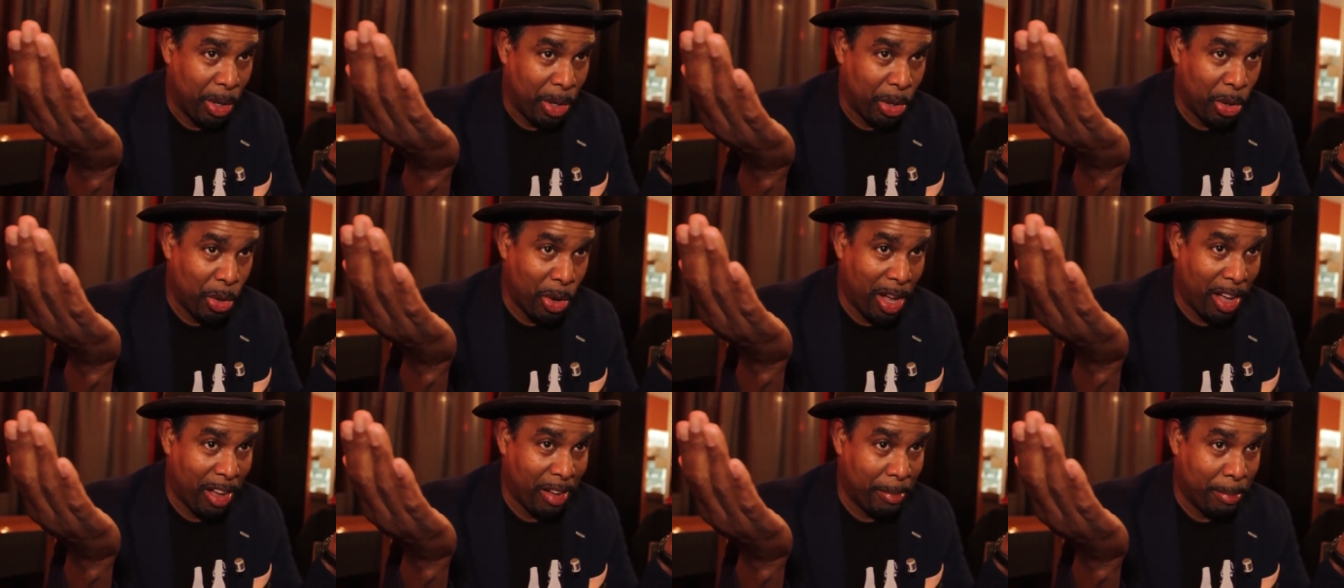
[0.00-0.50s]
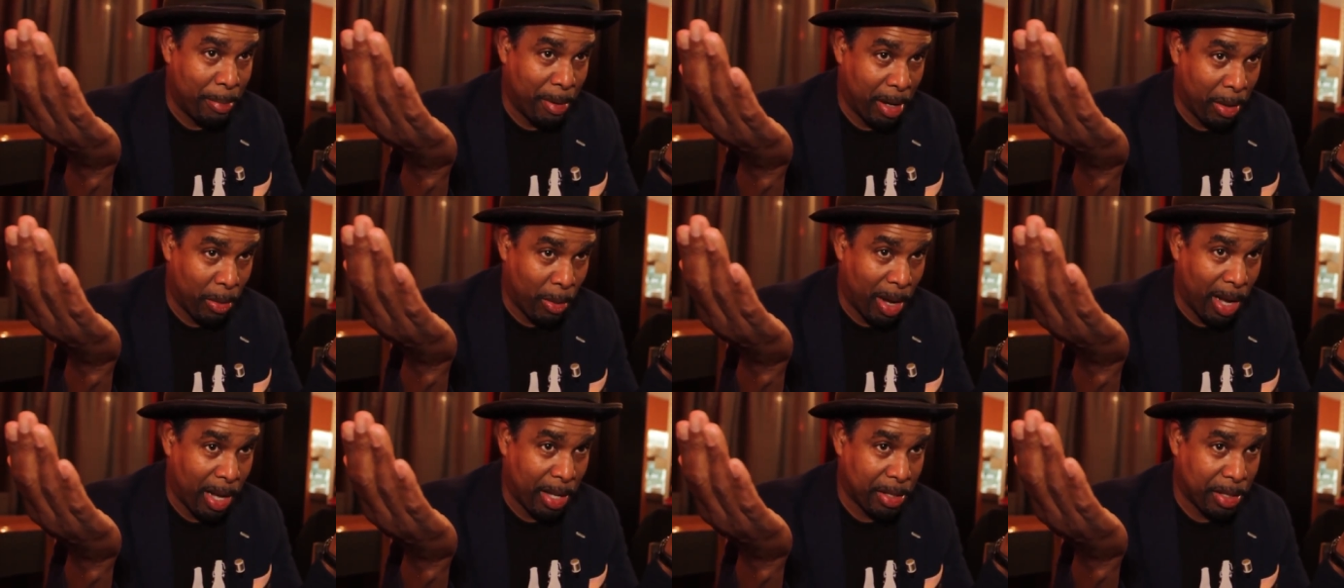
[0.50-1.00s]
you have
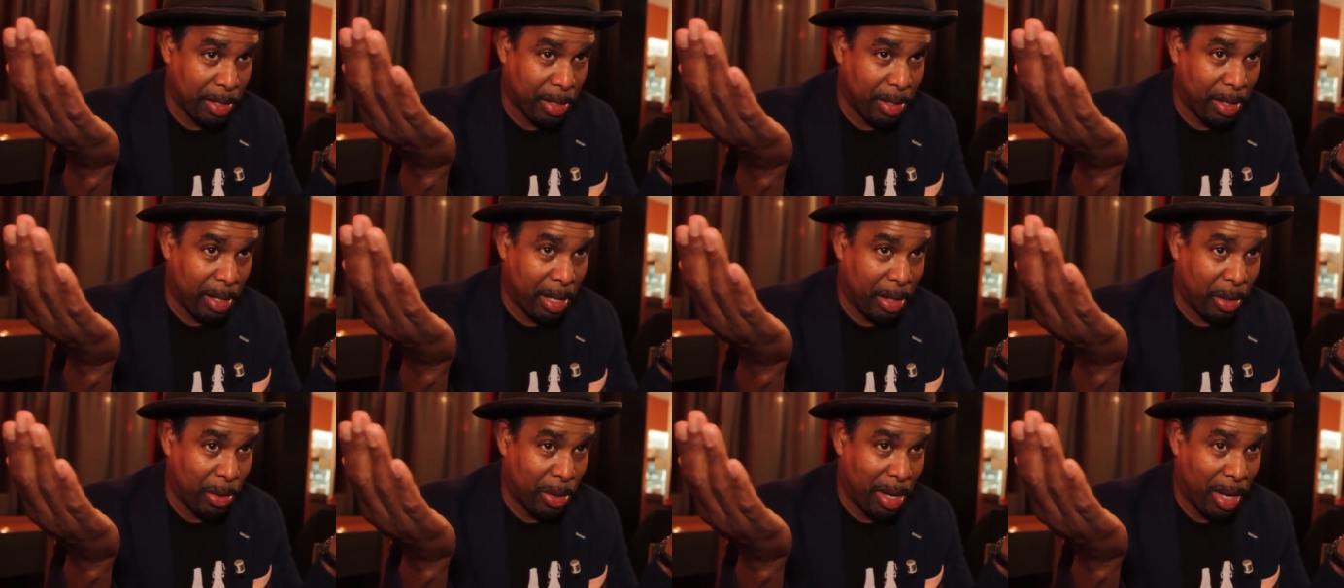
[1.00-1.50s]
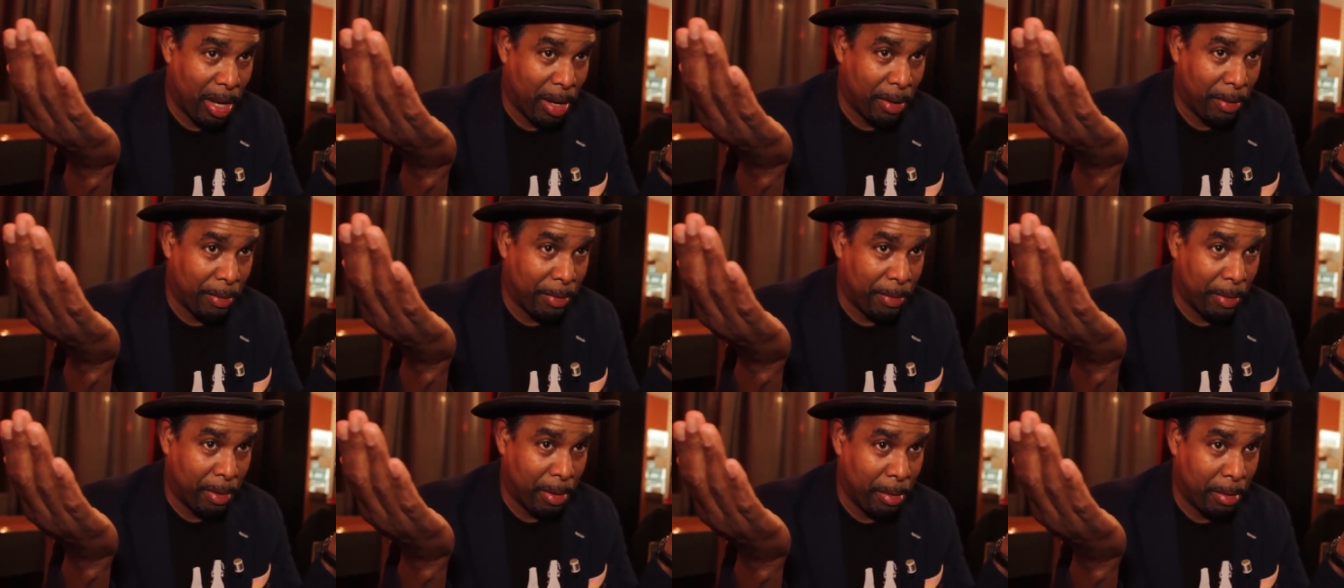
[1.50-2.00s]
Budweiser and you
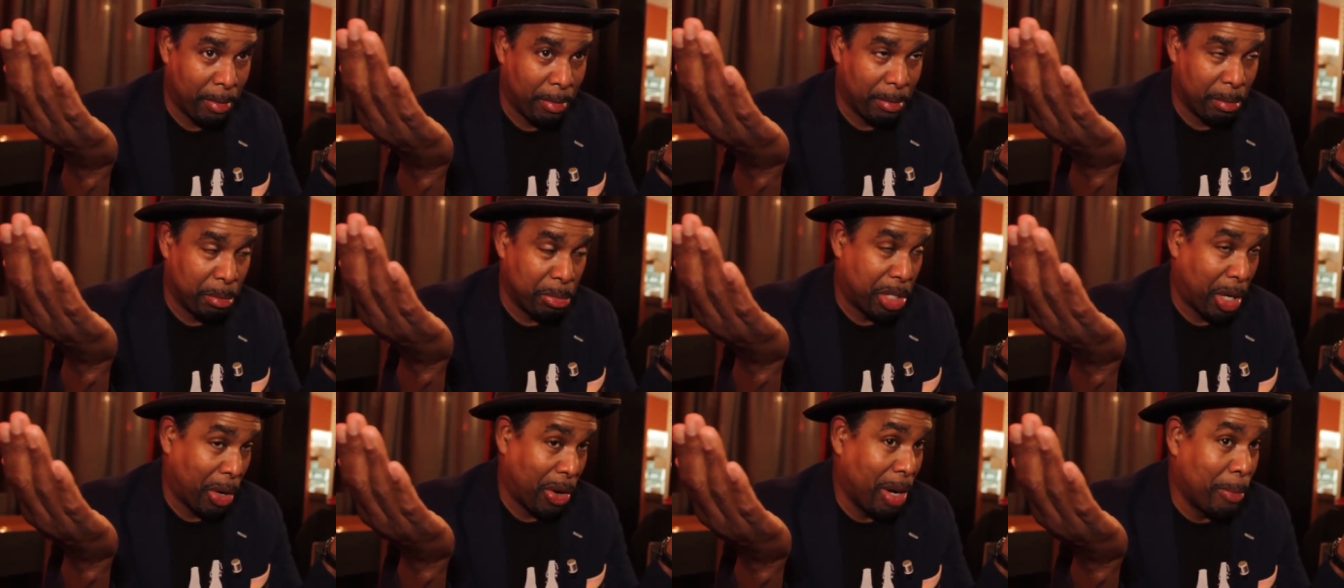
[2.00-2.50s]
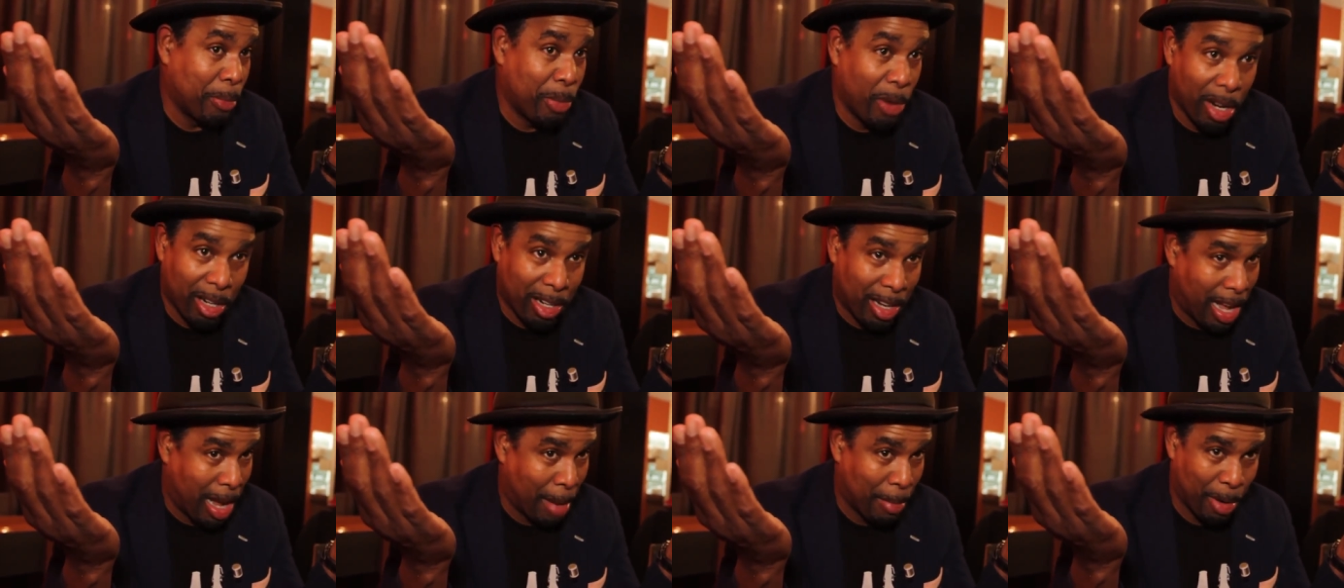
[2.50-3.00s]
have Jerry
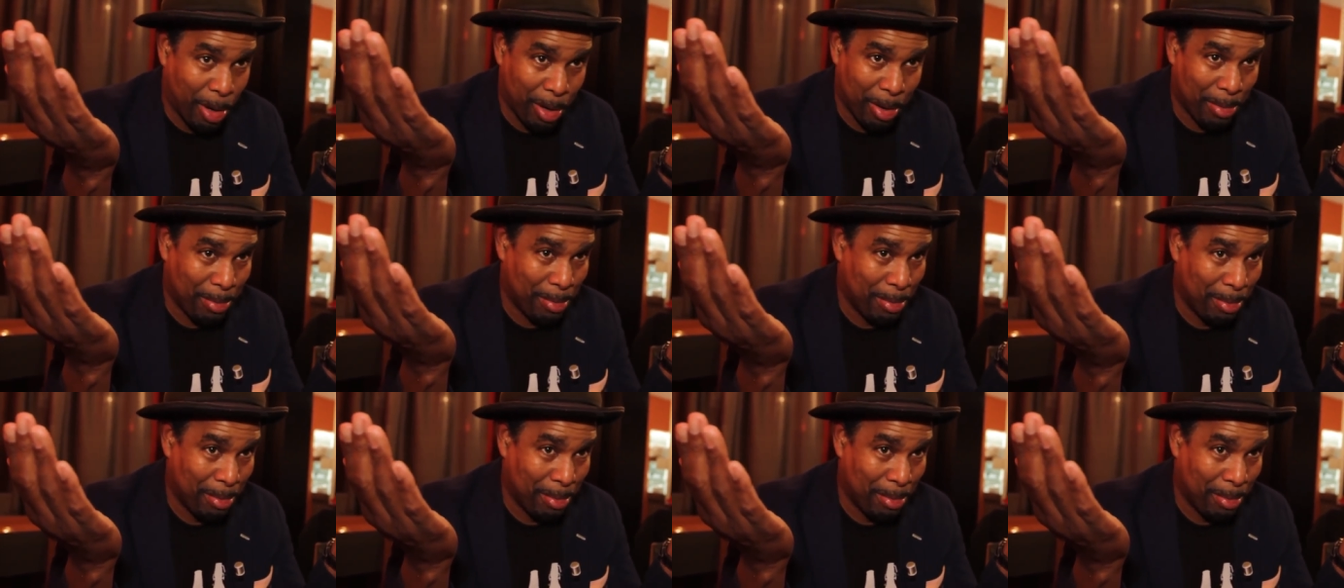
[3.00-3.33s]
Bruckheimer.